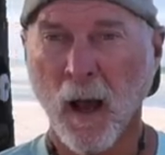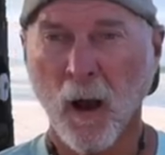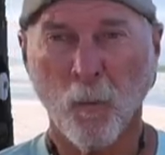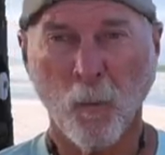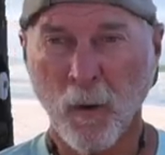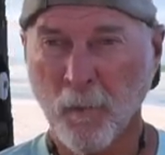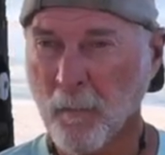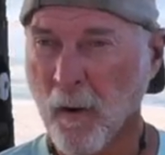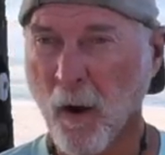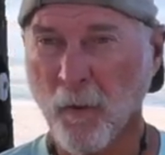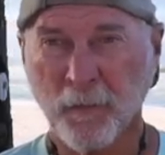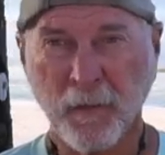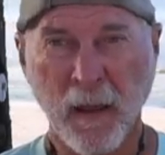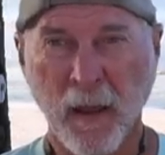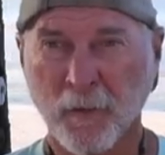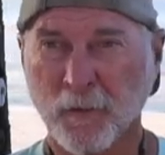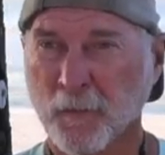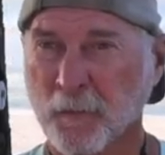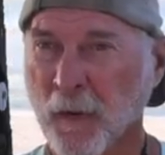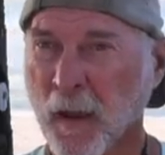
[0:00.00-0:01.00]
We both
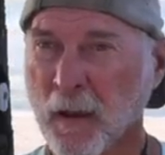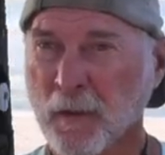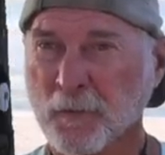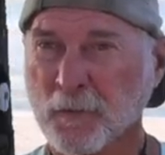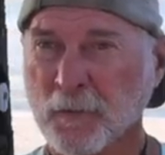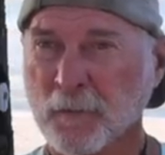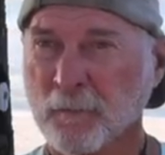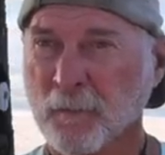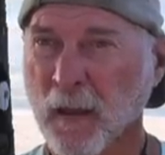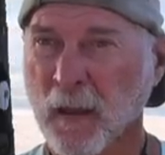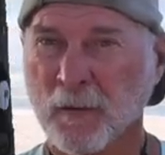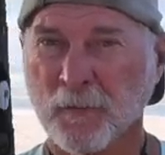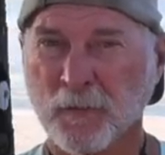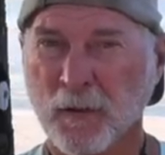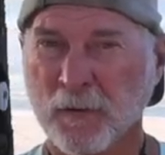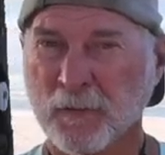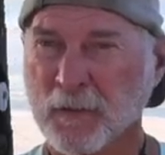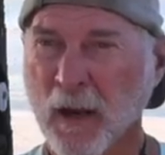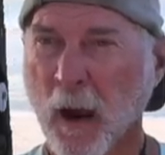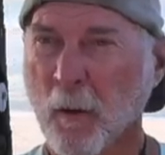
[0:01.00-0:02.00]
catch fish. It's
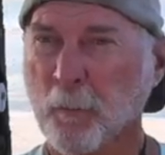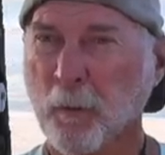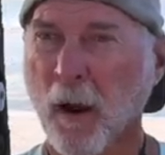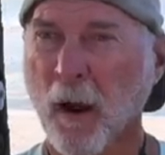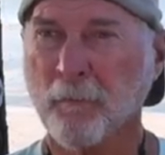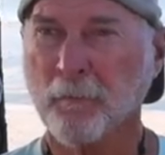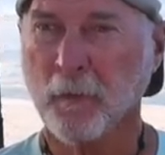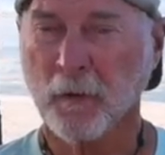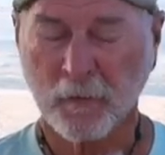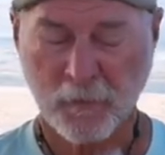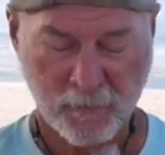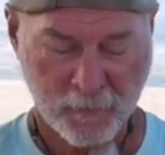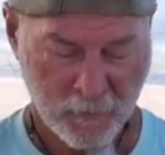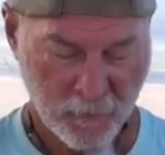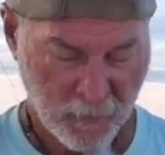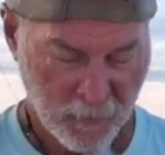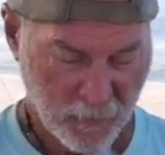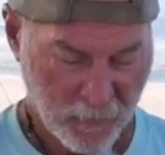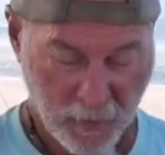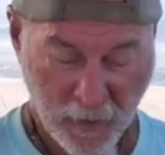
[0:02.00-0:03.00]
just our preference.
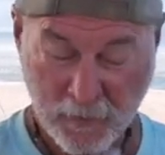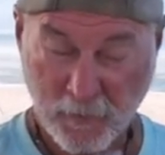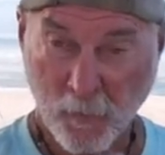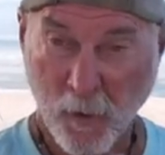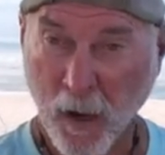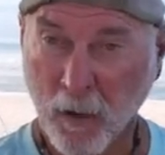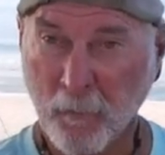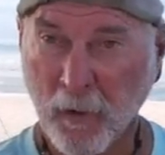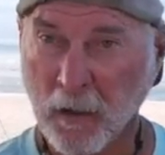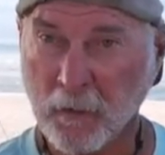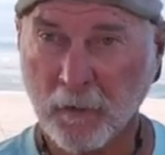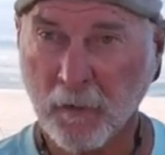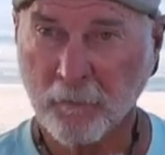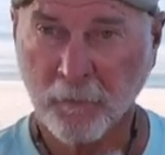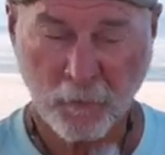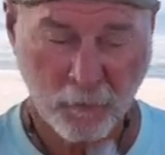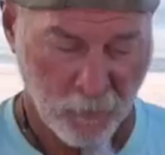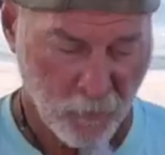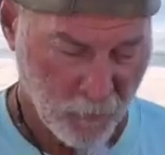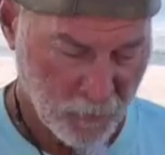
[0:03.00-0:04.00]
That's why I make
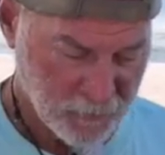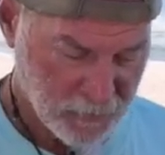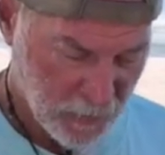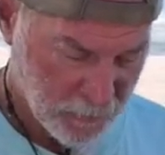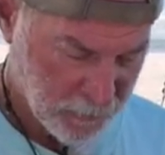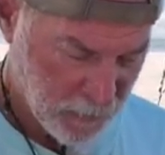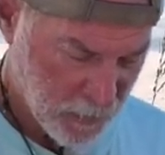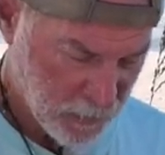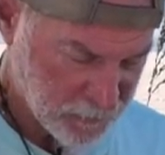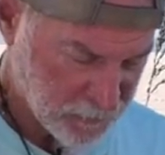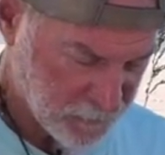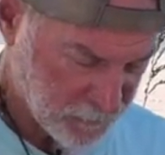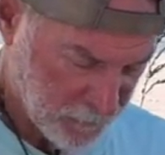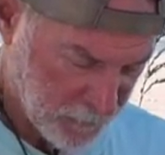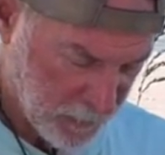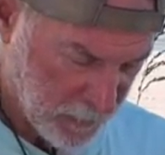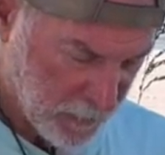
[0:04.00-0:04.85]
different lures, I guess.